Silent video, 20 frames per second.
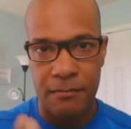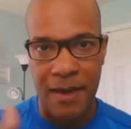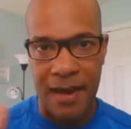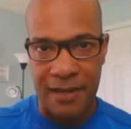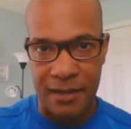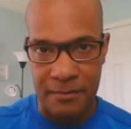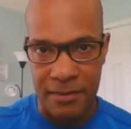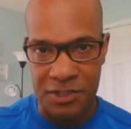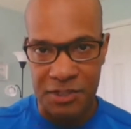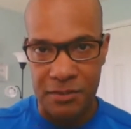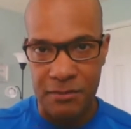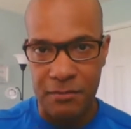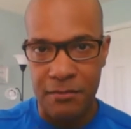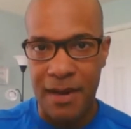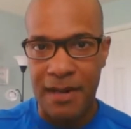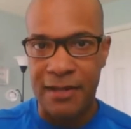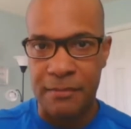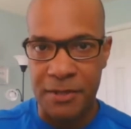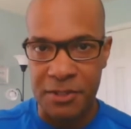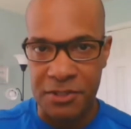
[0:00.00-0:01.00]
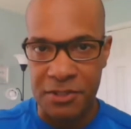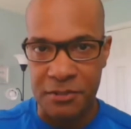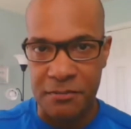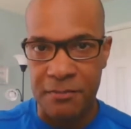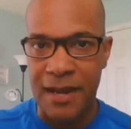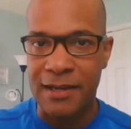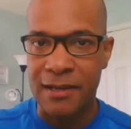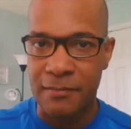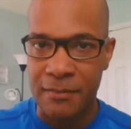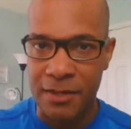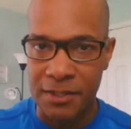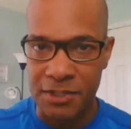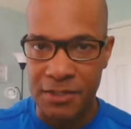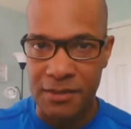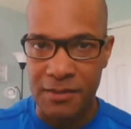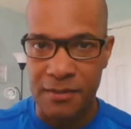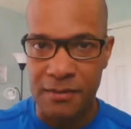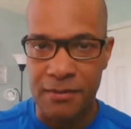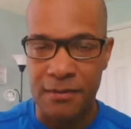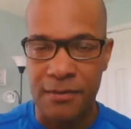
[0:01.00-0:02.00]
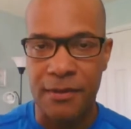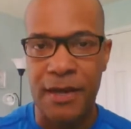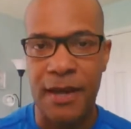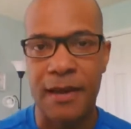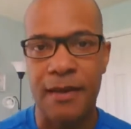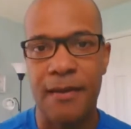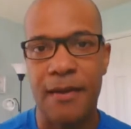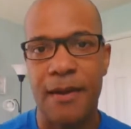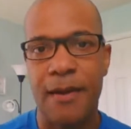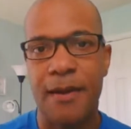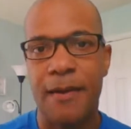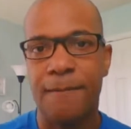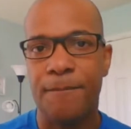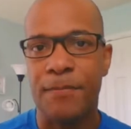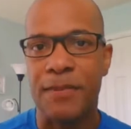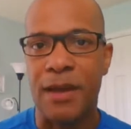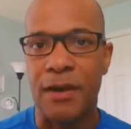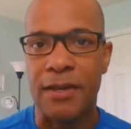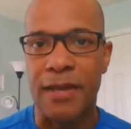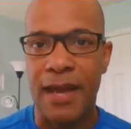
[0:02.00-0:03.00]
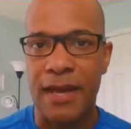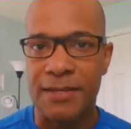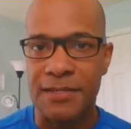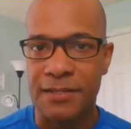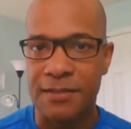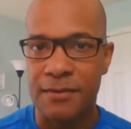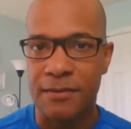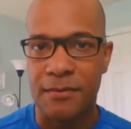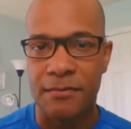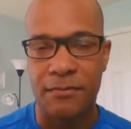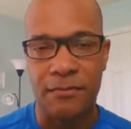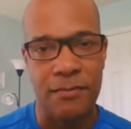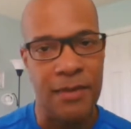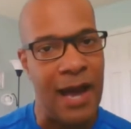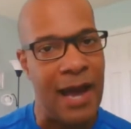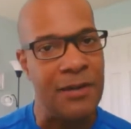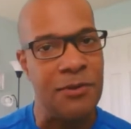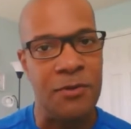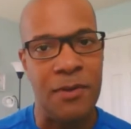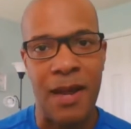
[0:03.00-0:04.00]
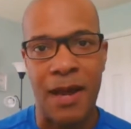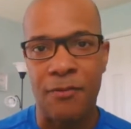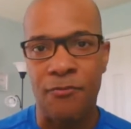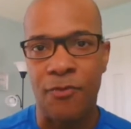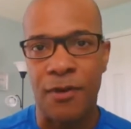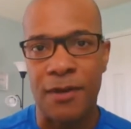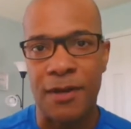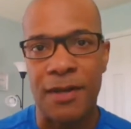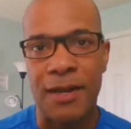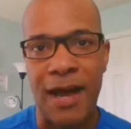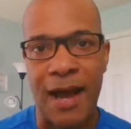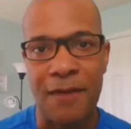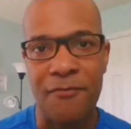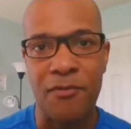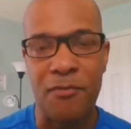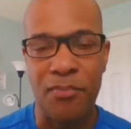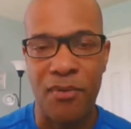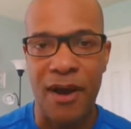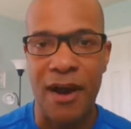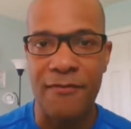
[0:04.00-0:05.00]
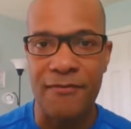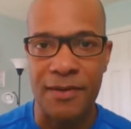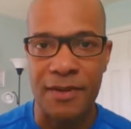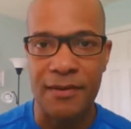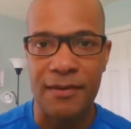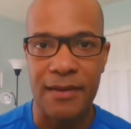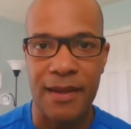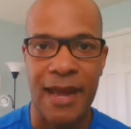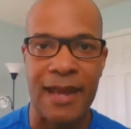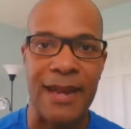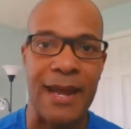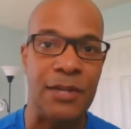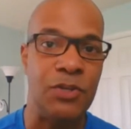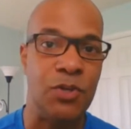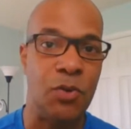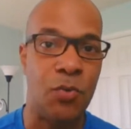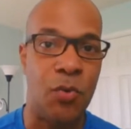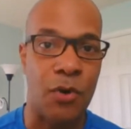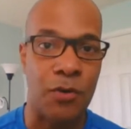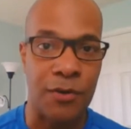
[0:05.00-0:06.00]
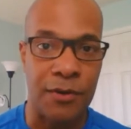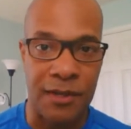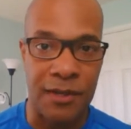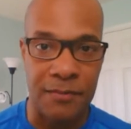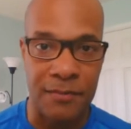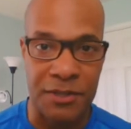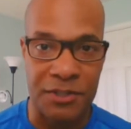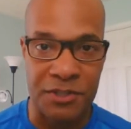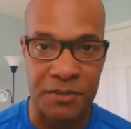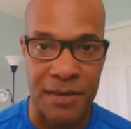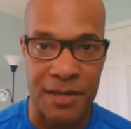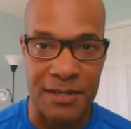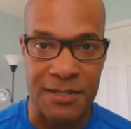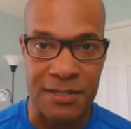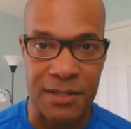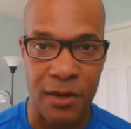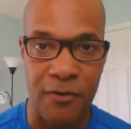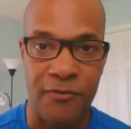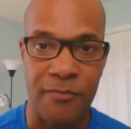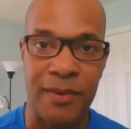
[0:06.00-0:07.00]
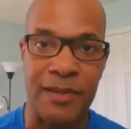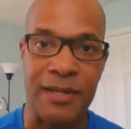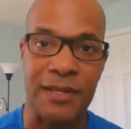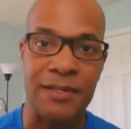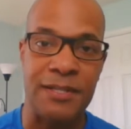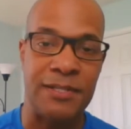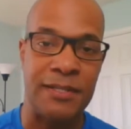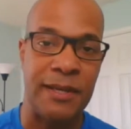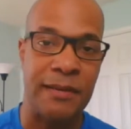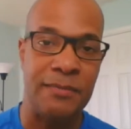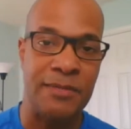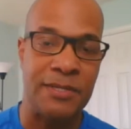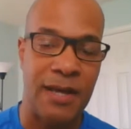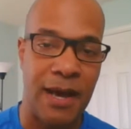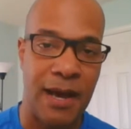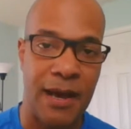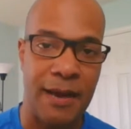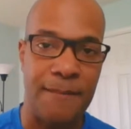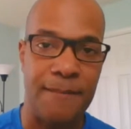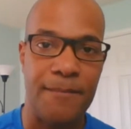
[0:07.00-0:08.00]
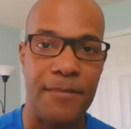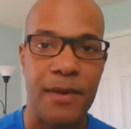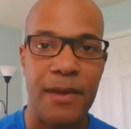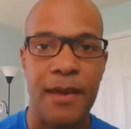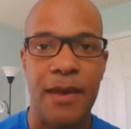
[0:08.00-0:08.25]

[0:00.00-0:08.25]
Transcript: my commission, my commission, my commission. Okay. Now, yes, I do not run a non-for-profit and I do work on commission myself, but at the same time,